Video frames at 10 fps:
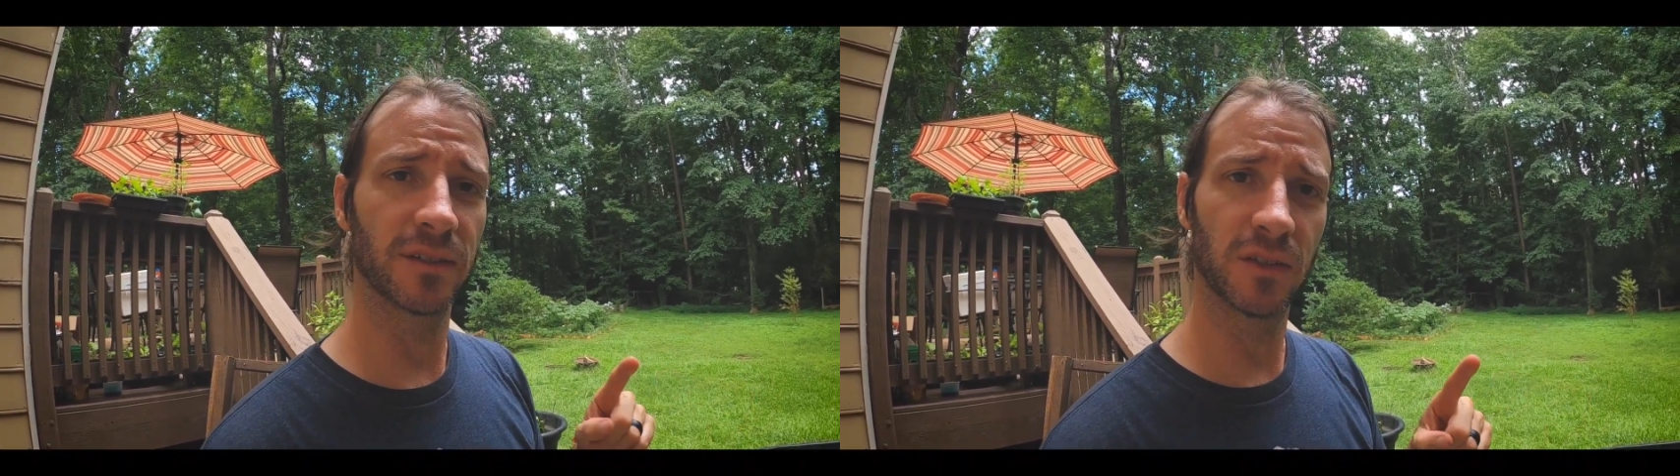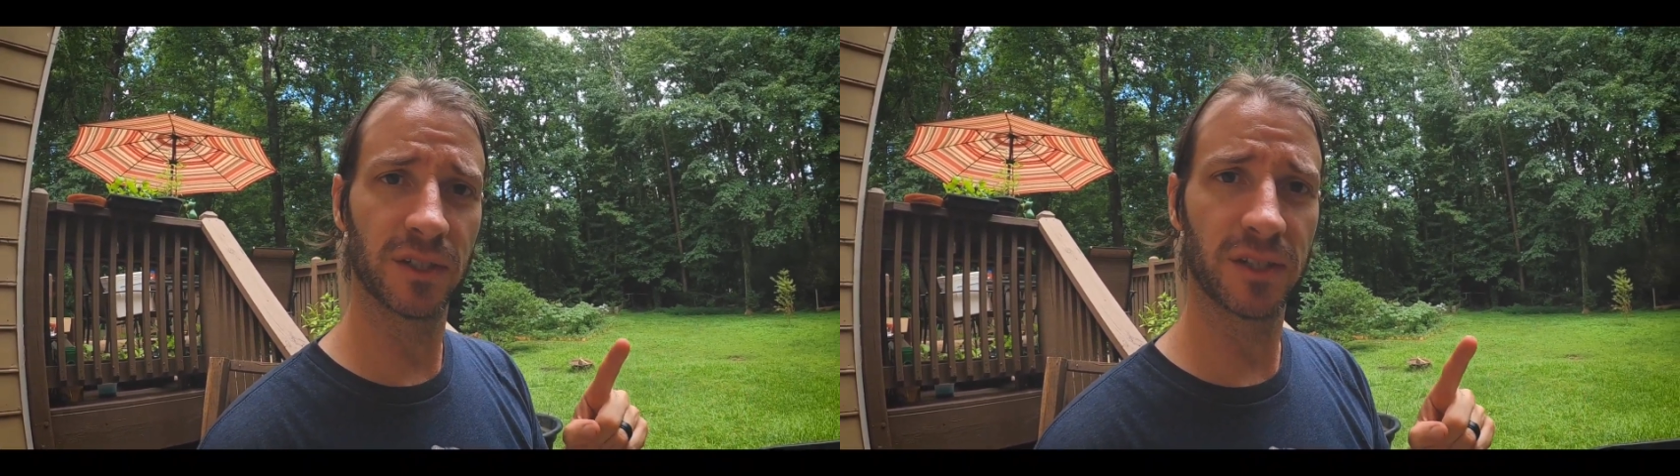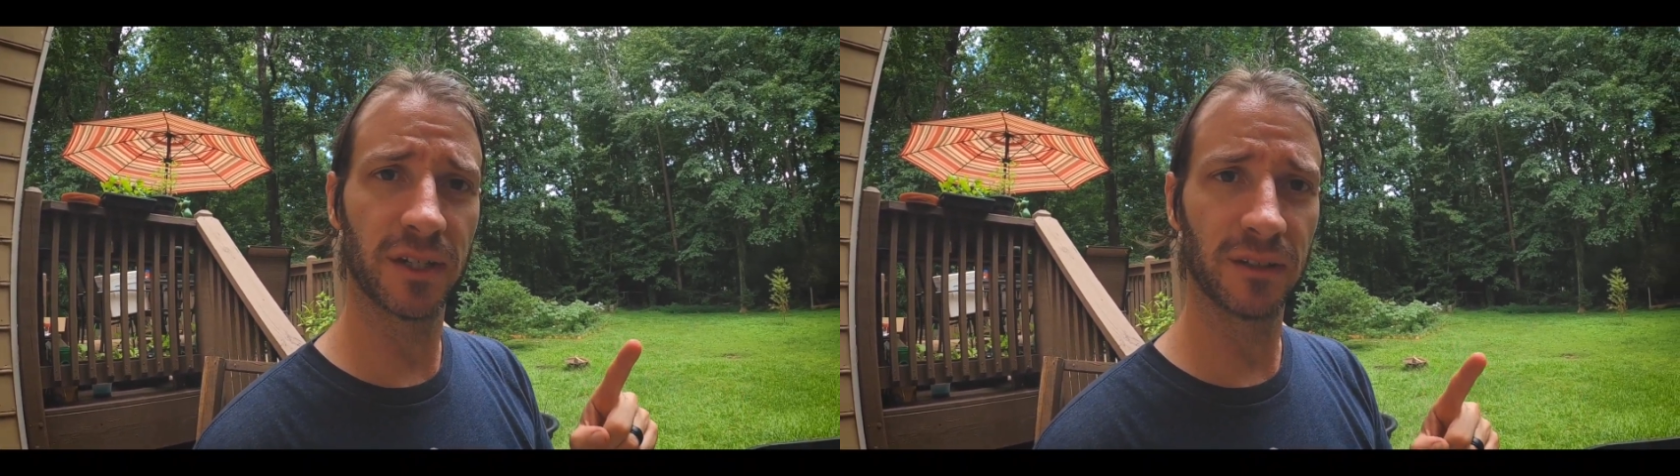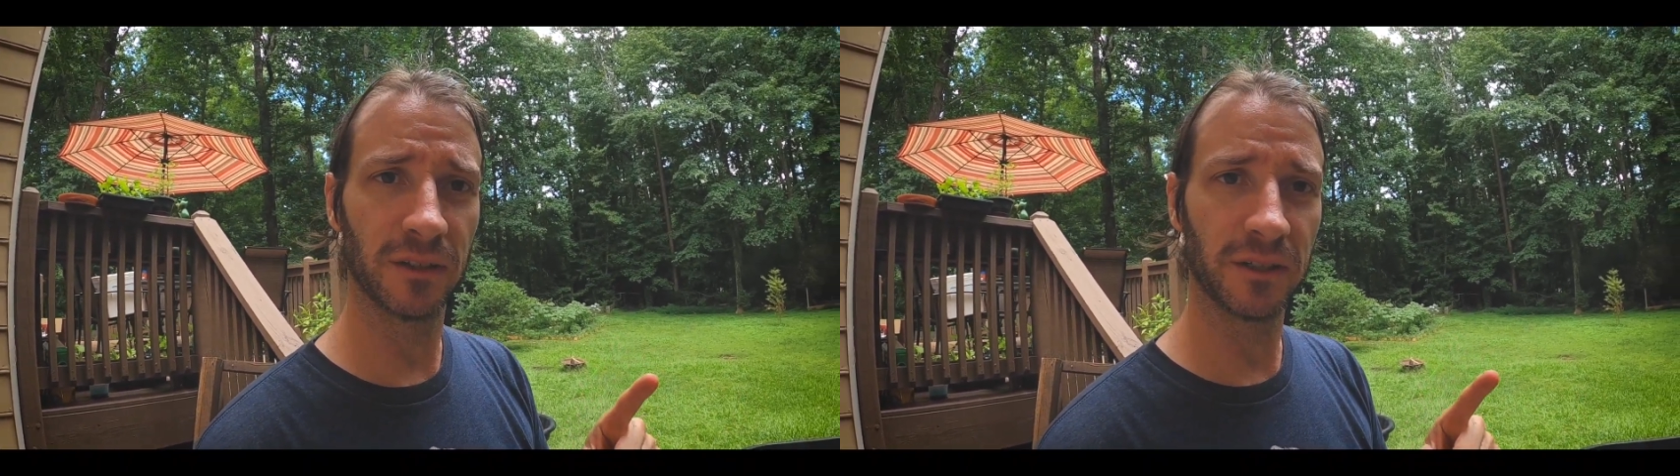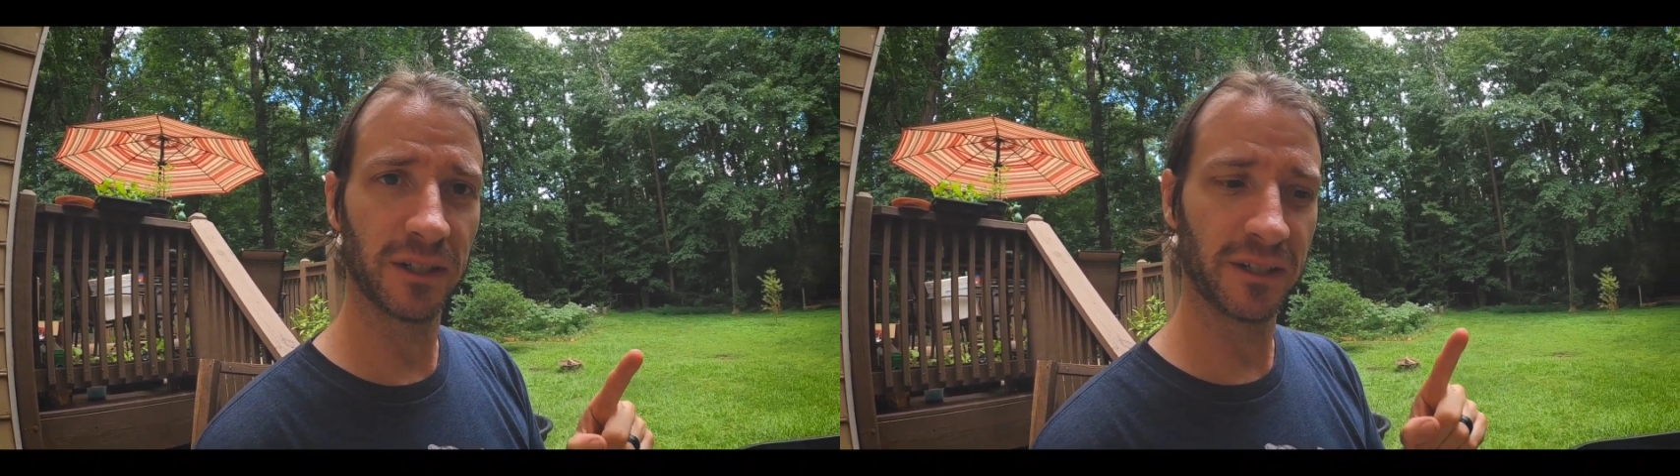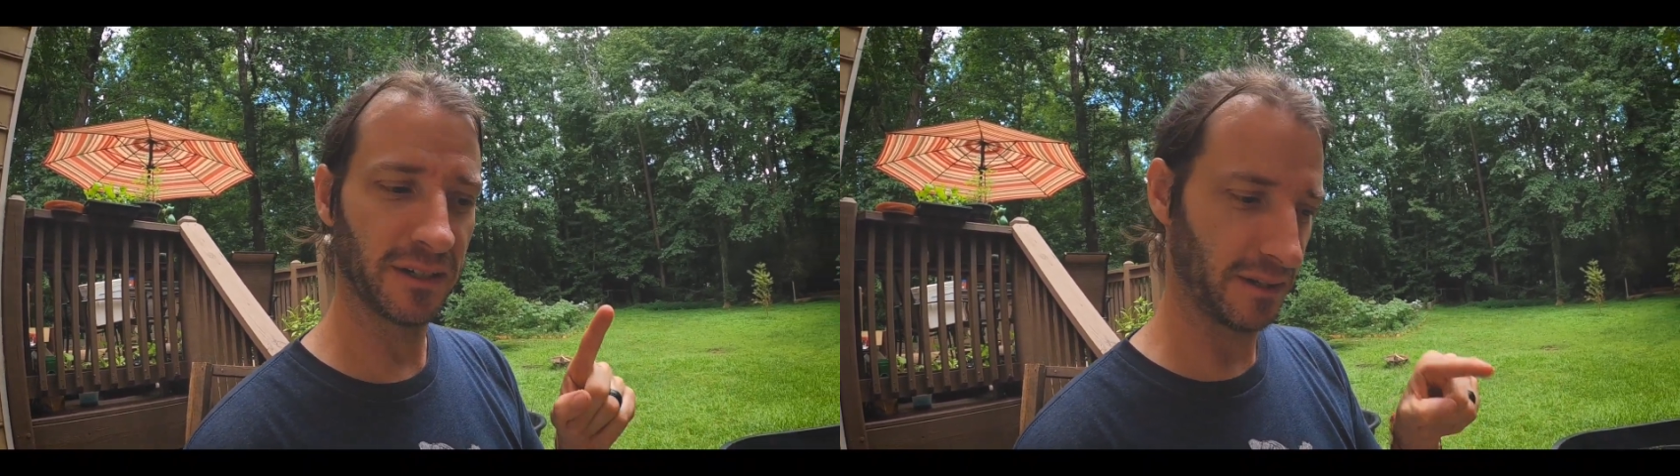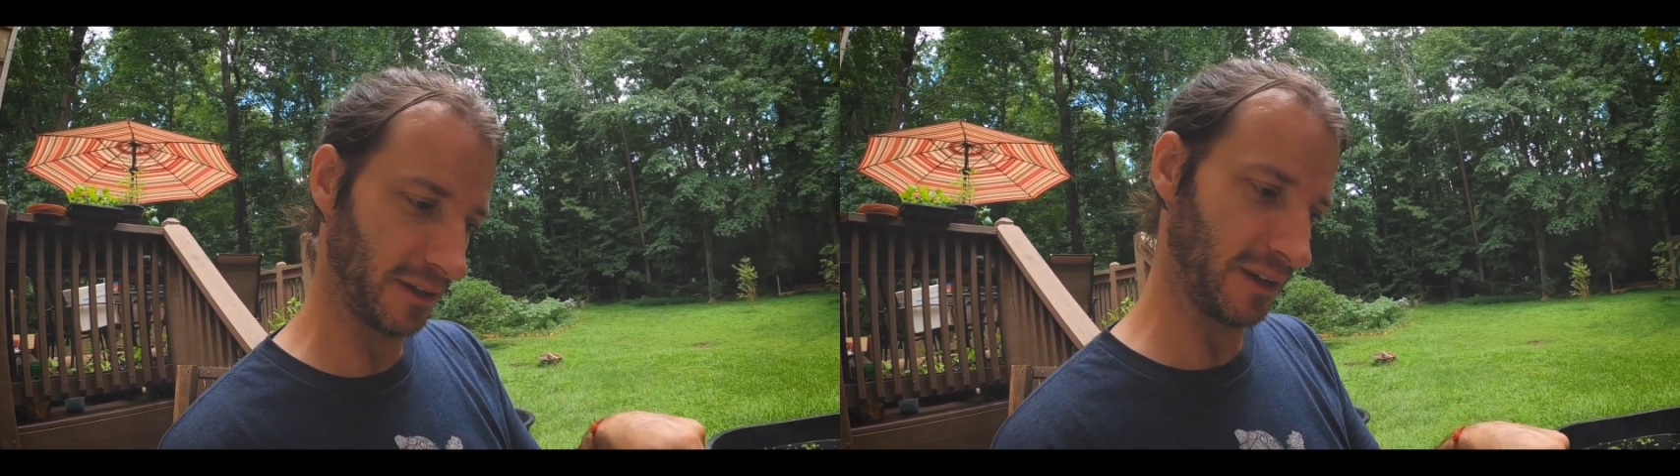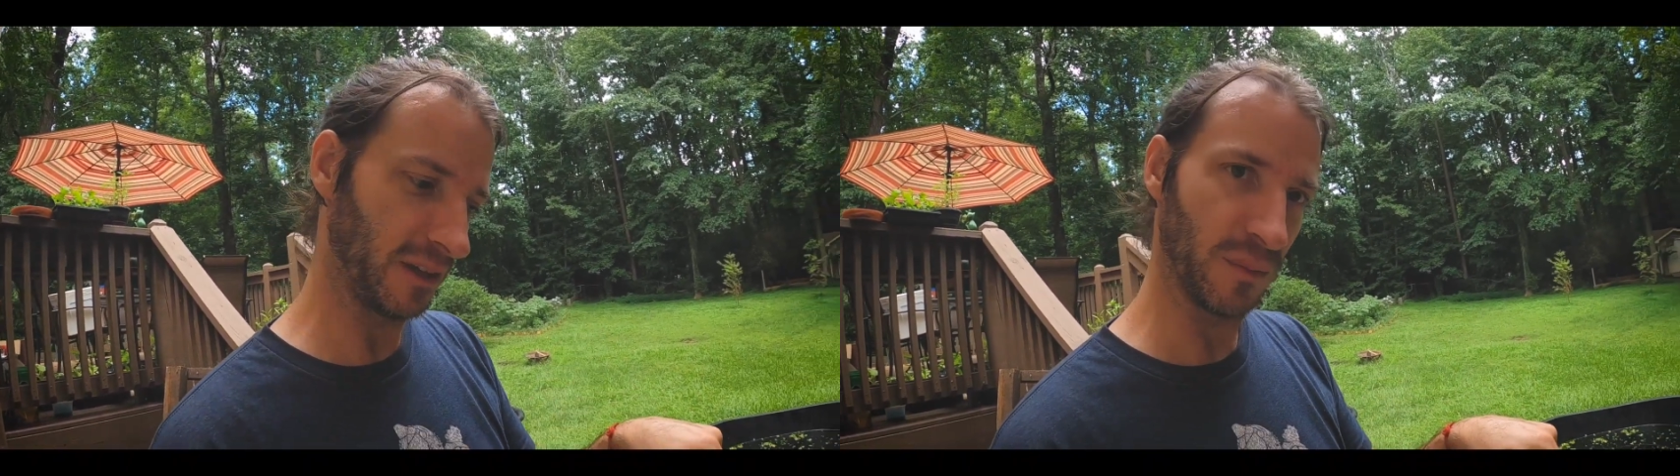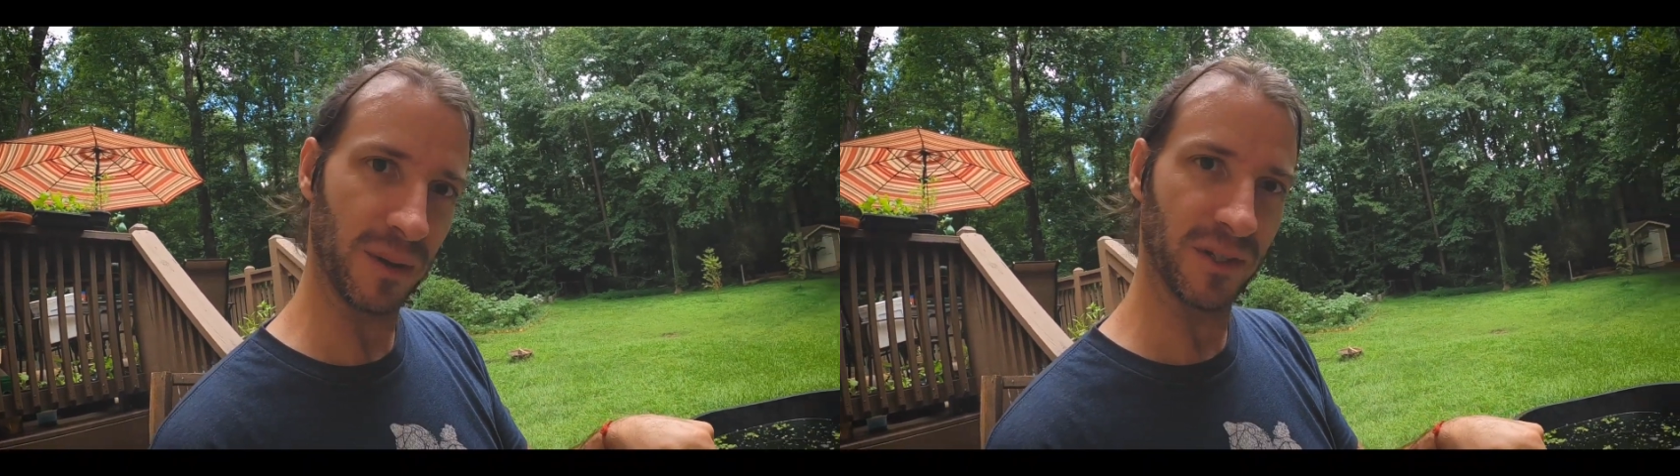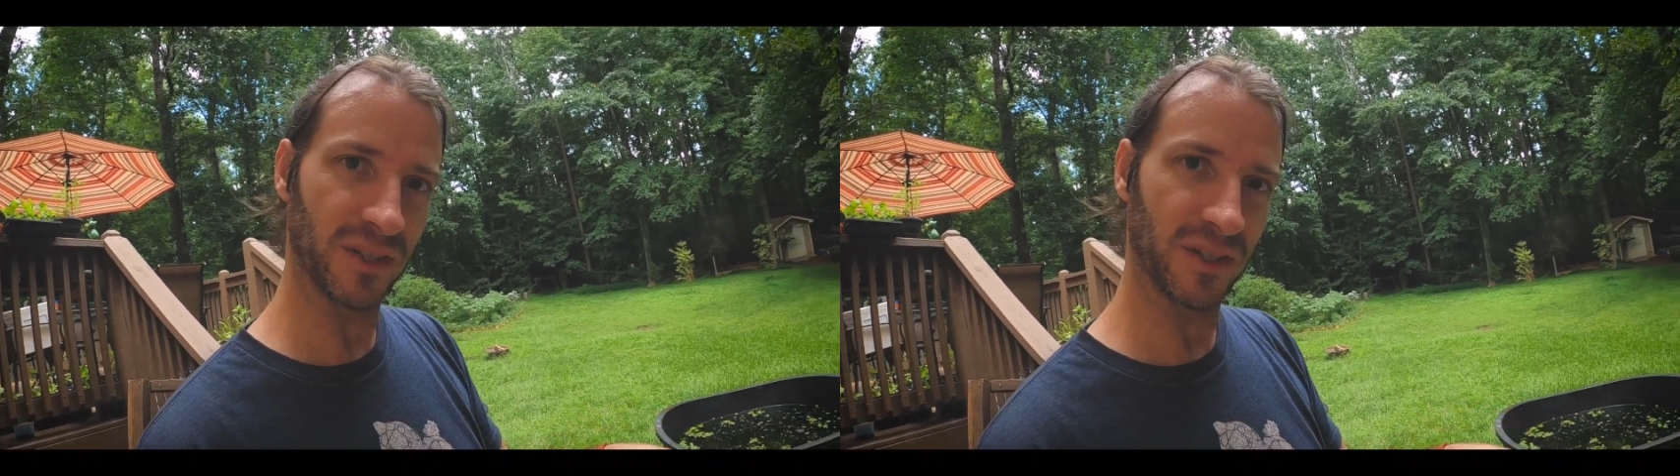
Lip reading: So let's take a look in the baby